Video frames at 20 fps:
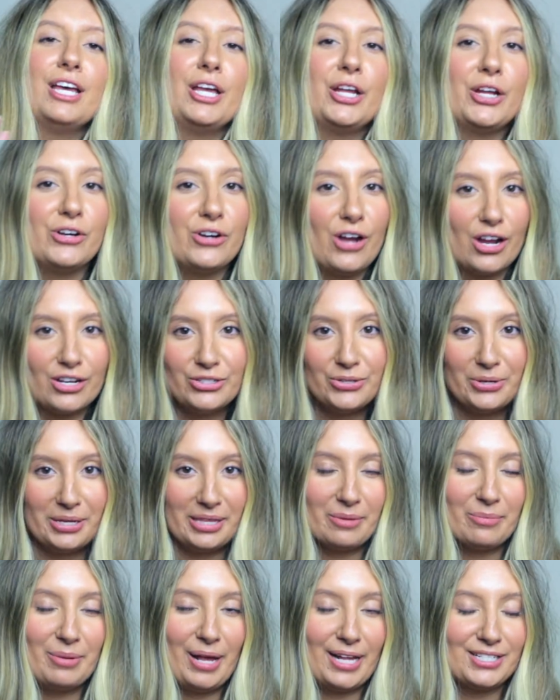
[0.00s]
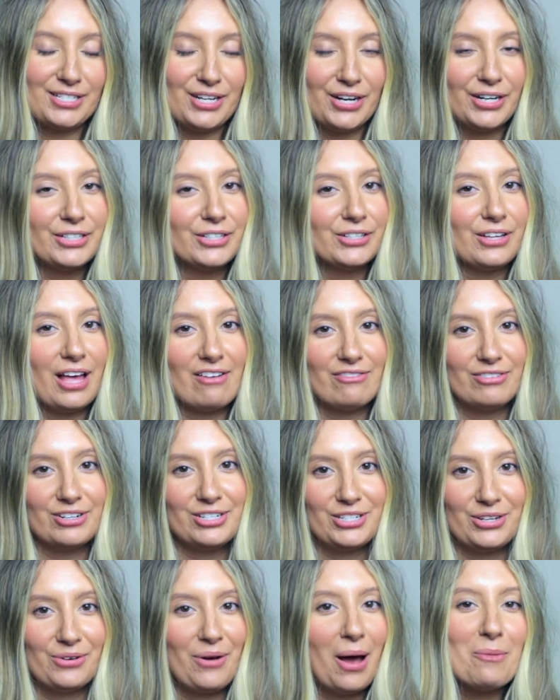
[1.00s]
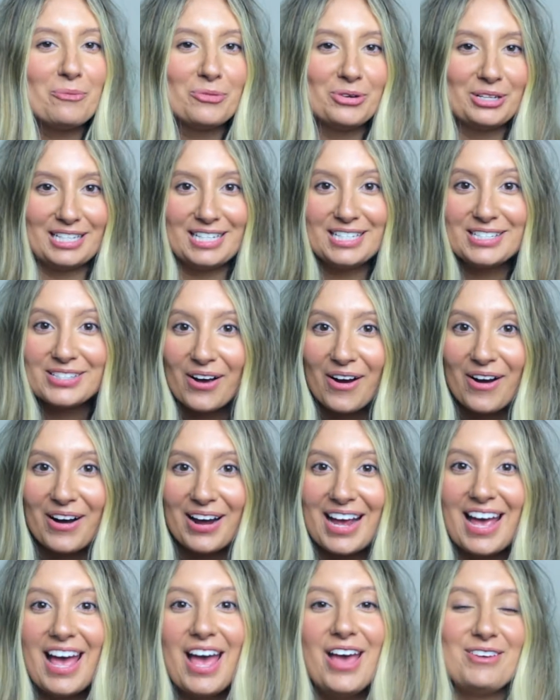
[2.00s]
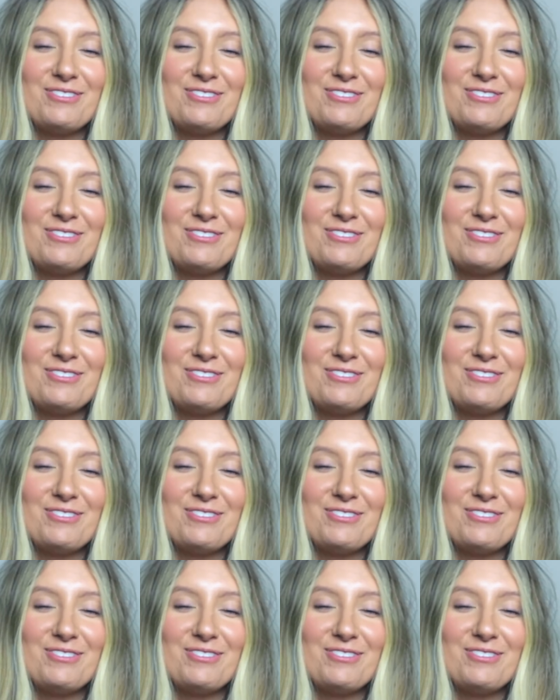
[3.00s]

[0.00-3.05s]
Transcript: you're not doing the best hair you'll ever do. I'm really sorry.